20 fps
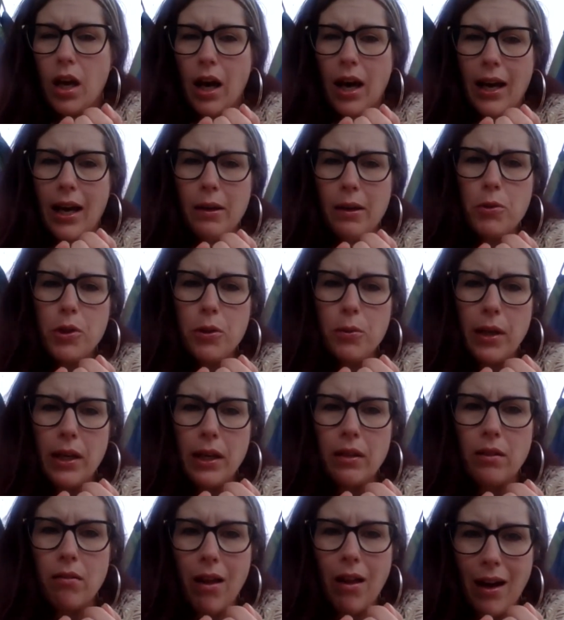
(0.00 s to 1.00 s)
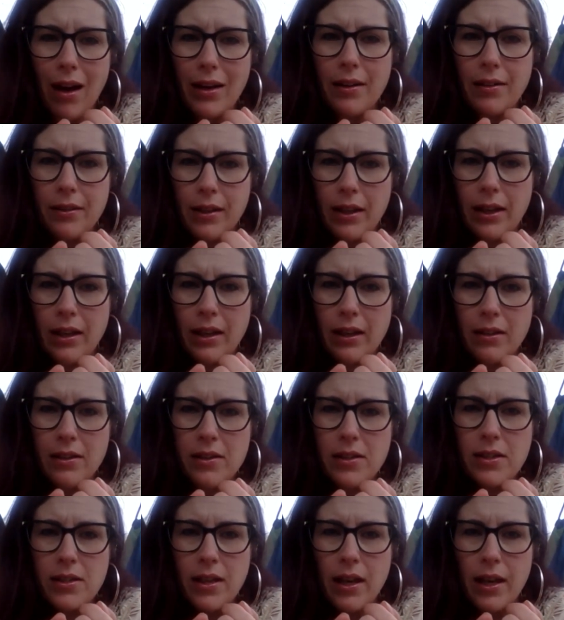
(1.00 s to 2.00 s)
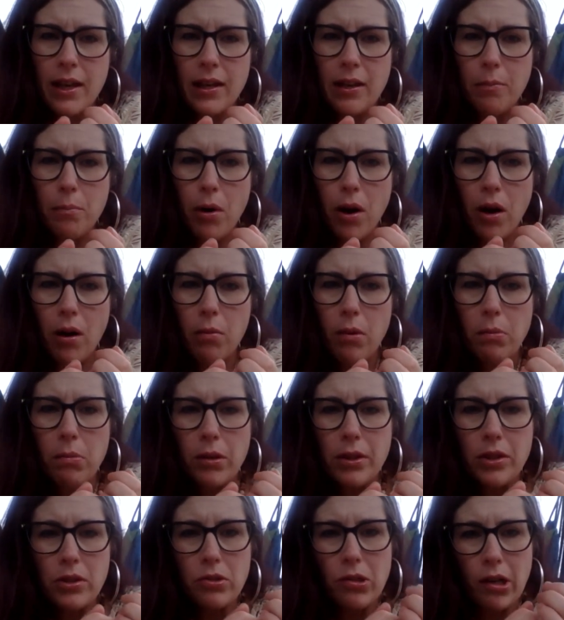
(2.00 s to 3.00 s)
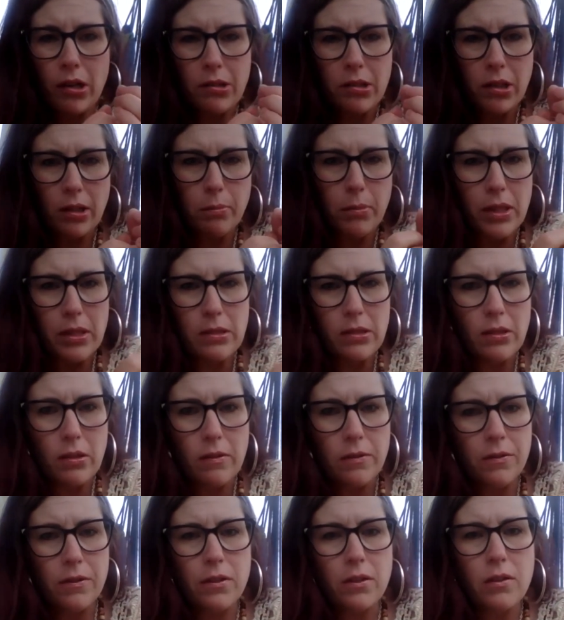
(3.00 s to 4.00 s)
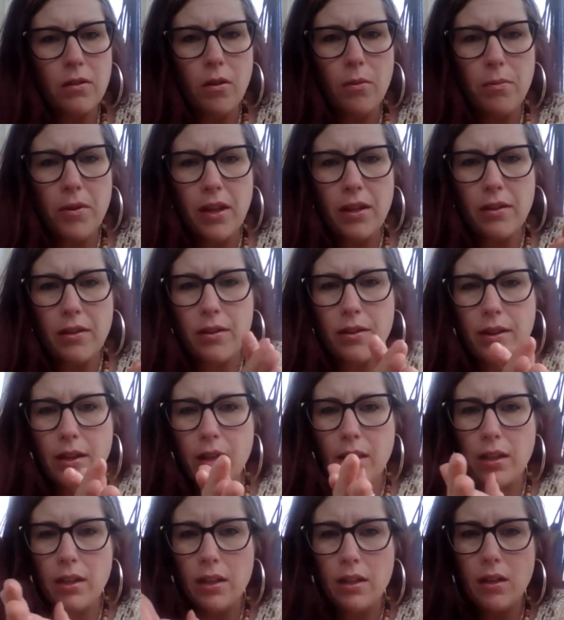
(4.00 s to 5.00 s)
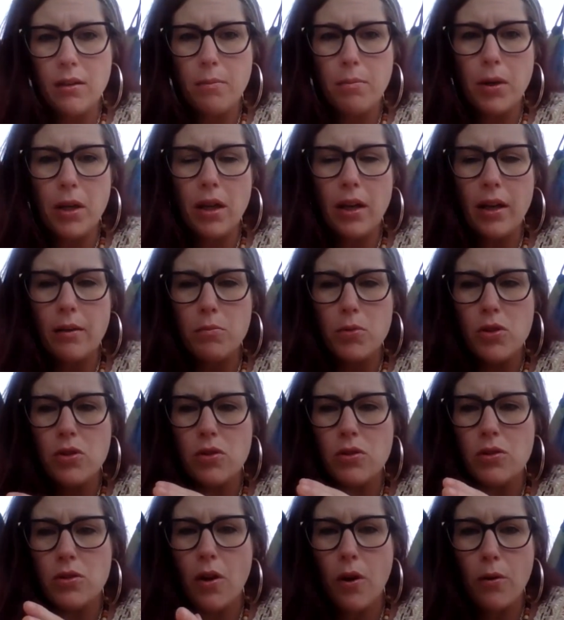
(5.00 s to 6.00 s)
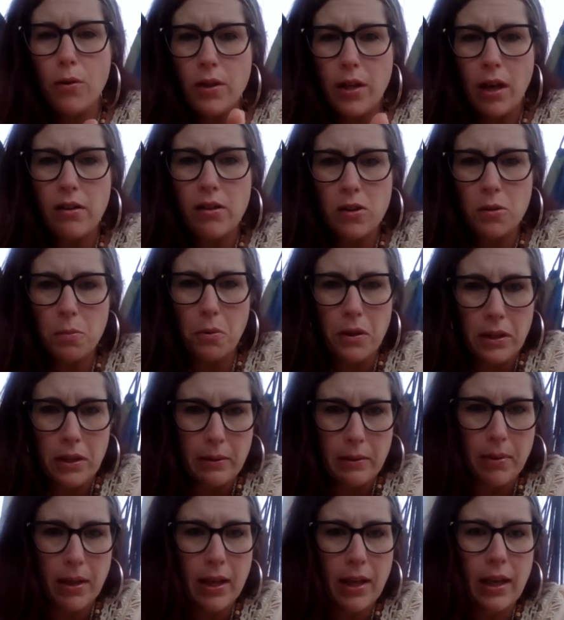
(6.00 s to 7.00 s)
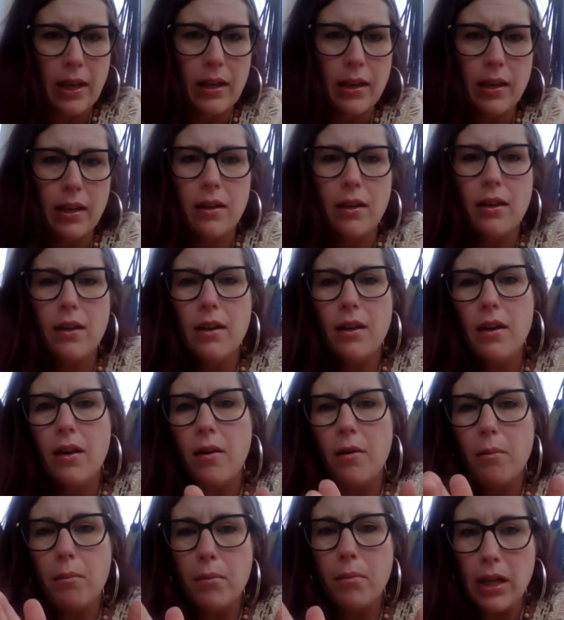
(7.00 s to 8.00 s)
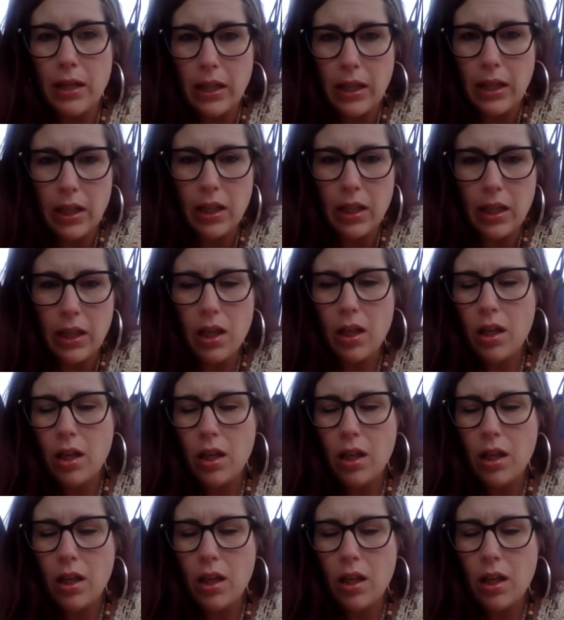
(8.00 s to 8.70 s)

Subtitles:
I am doing a lot of things and I'm probably stretching myself a little bit thin, but I'm so desperate to make money